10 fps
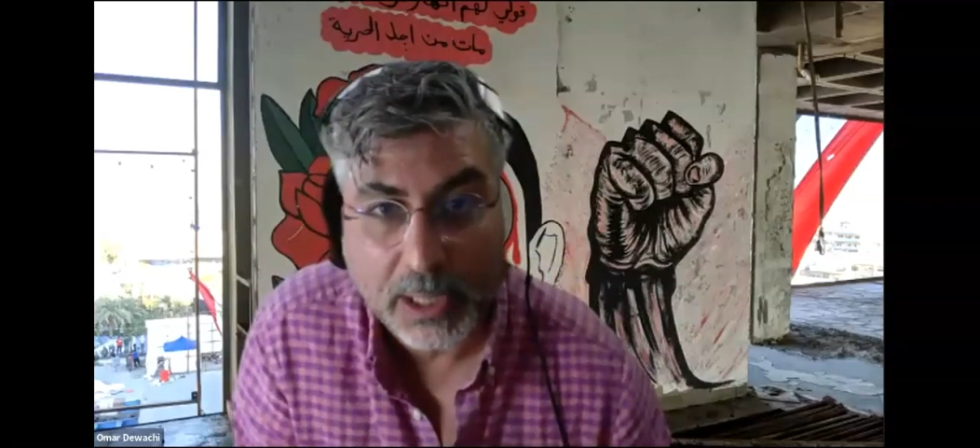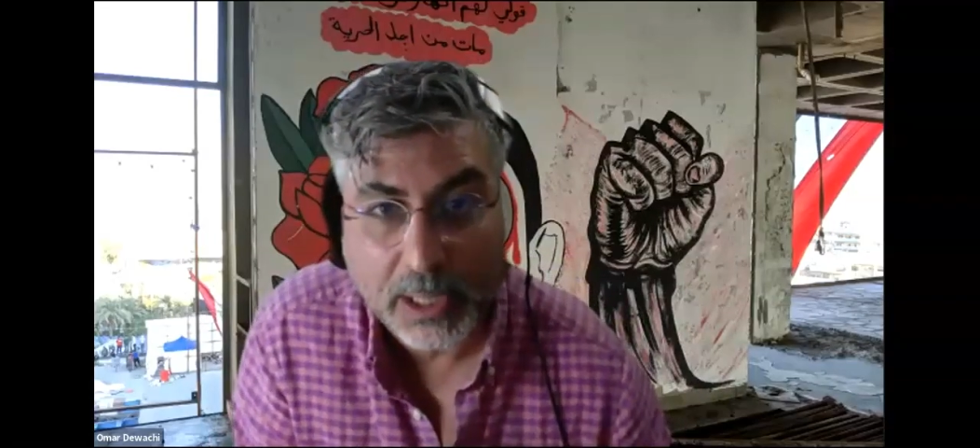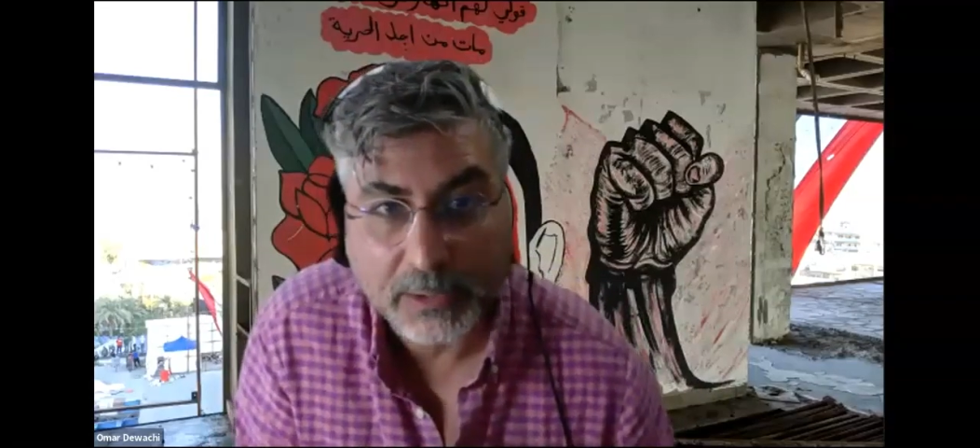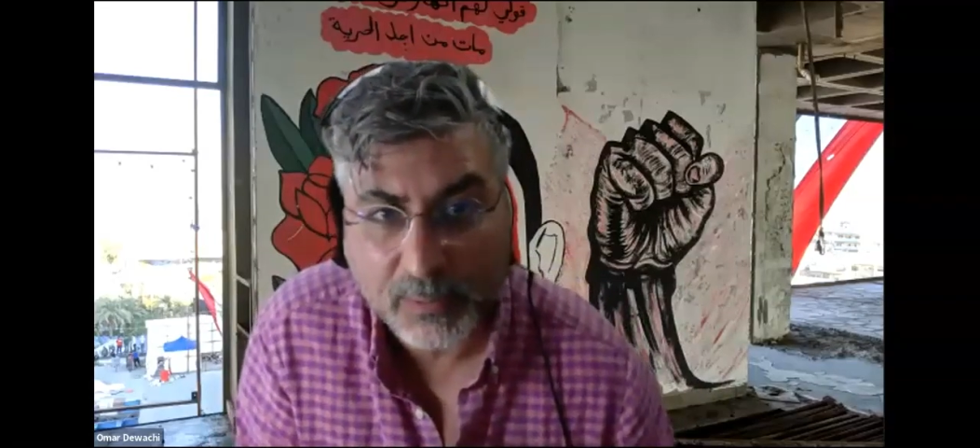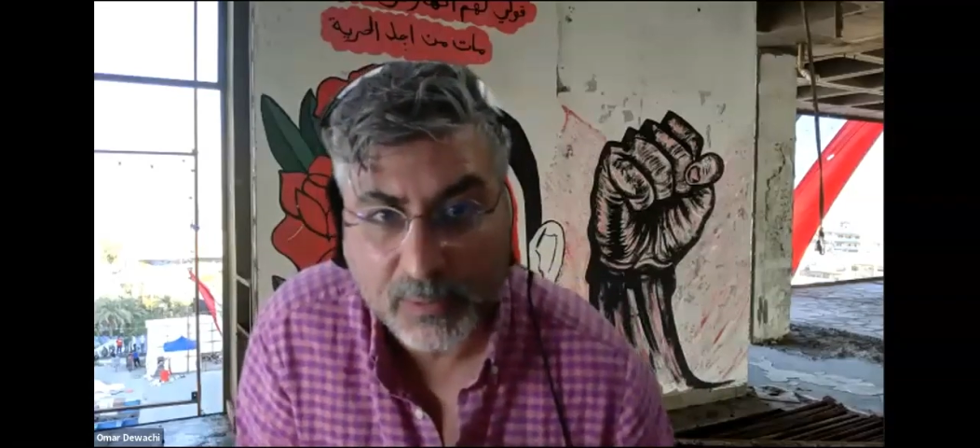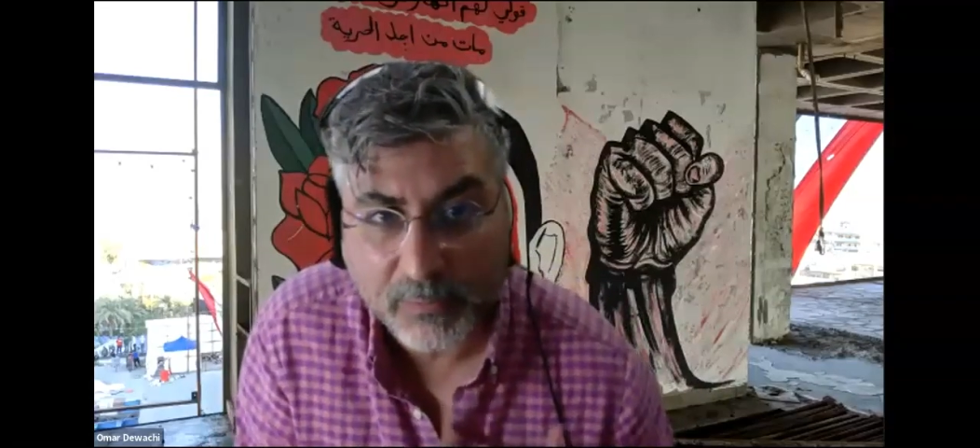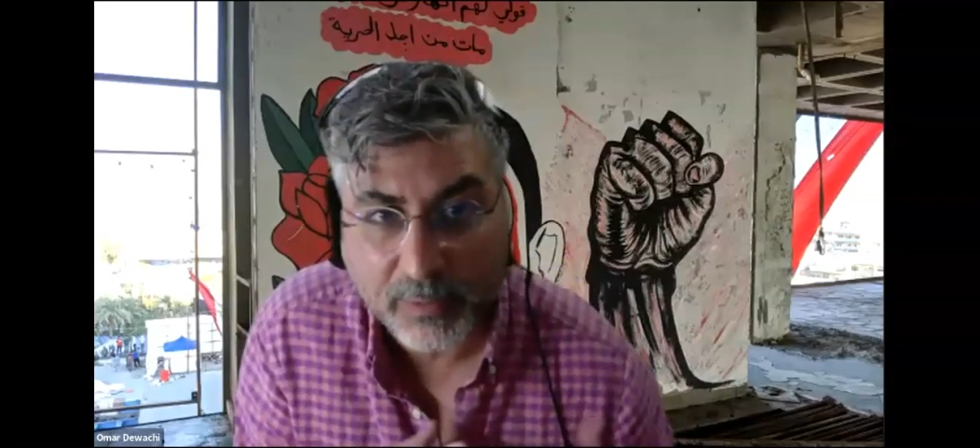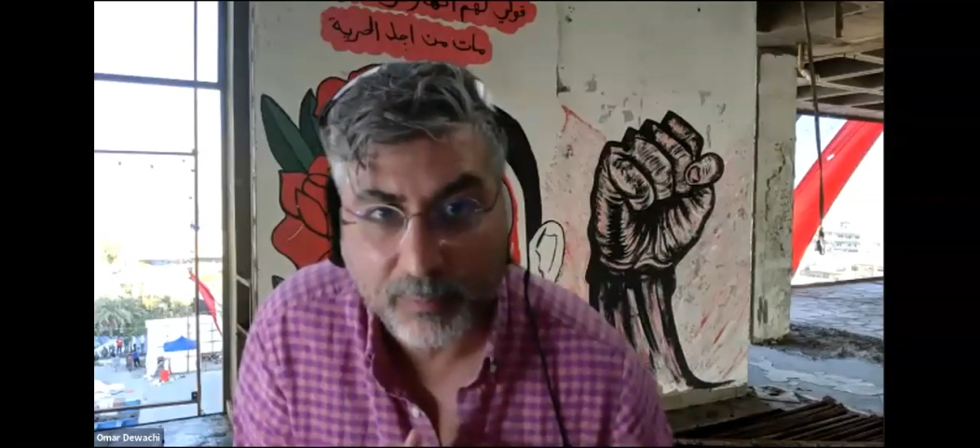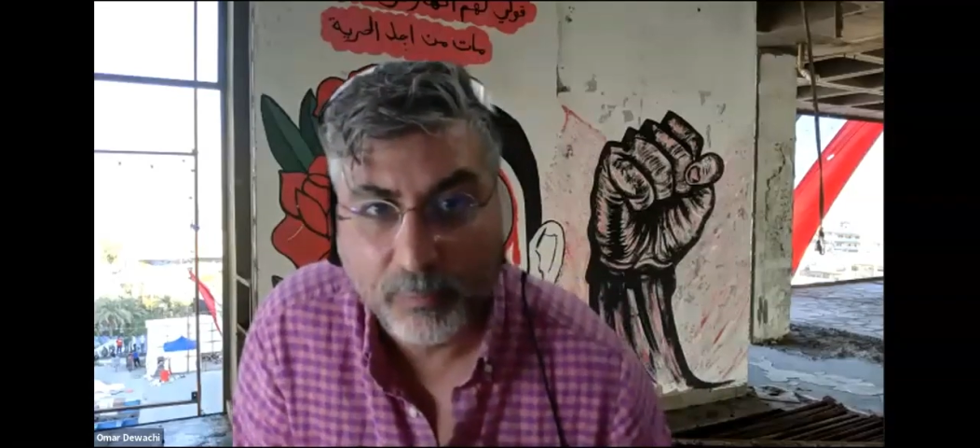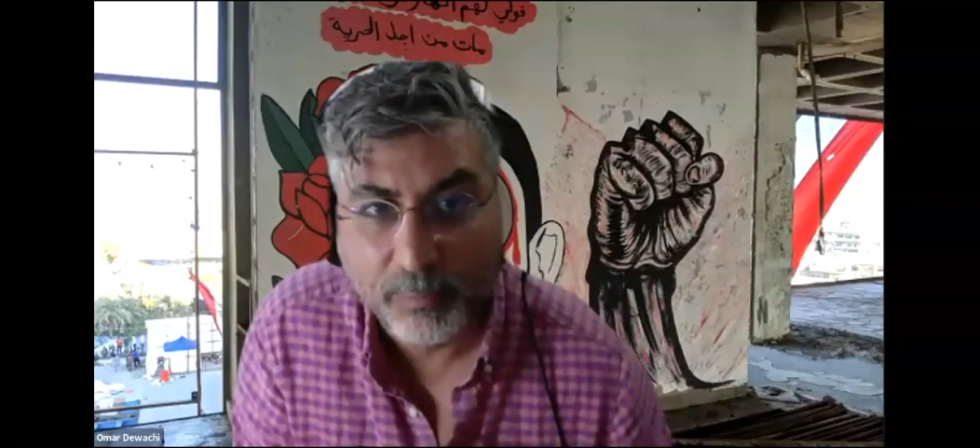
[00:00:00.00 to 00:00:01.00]
in terms of the
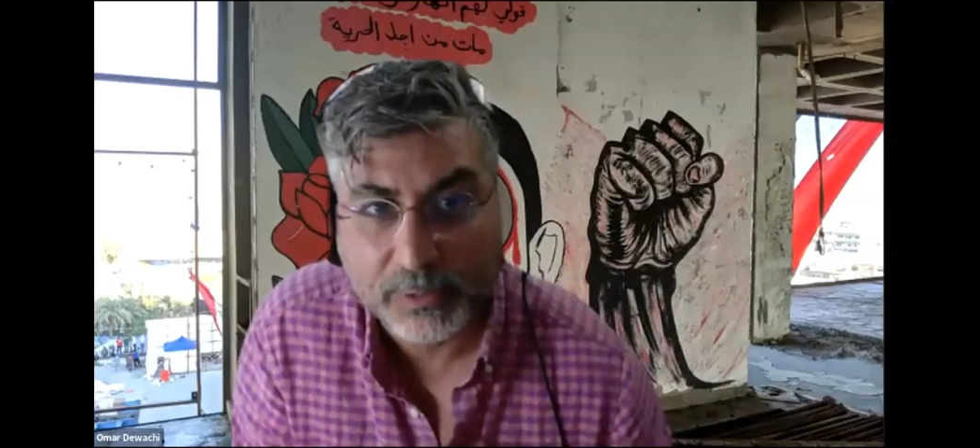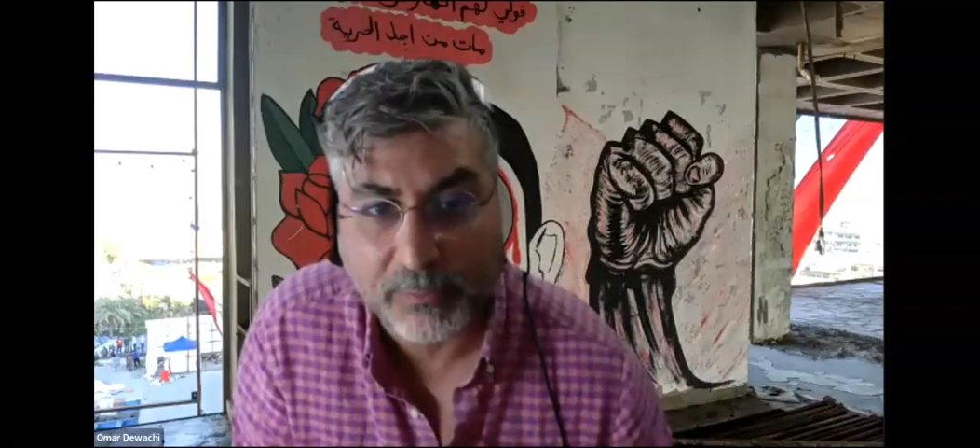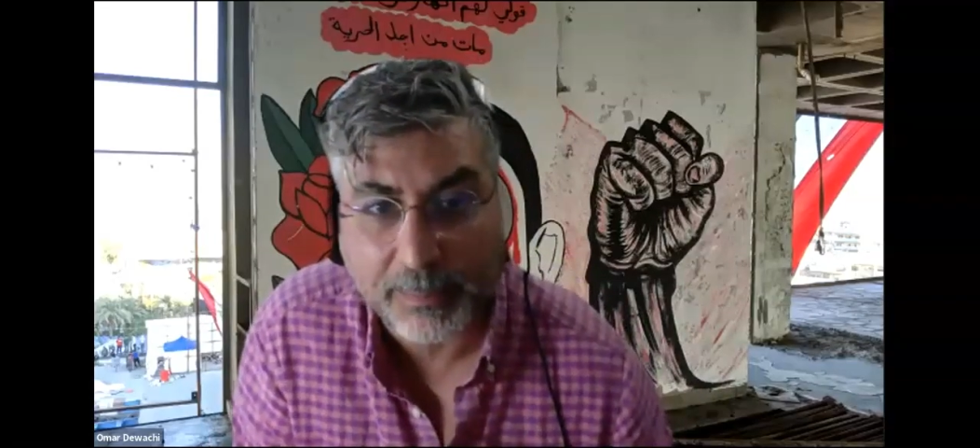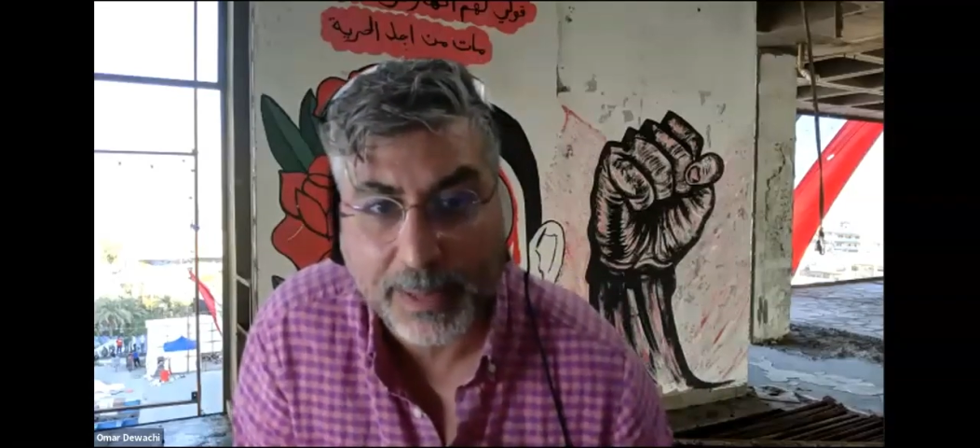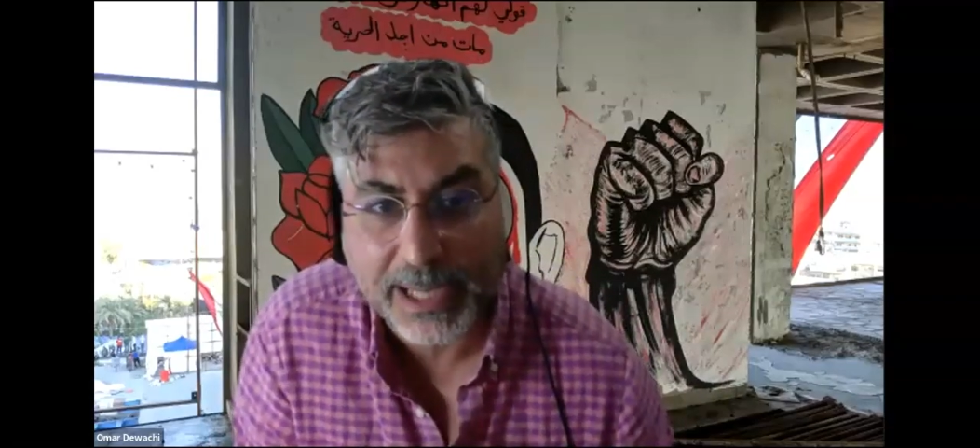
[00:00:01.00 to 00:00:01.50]
movement of the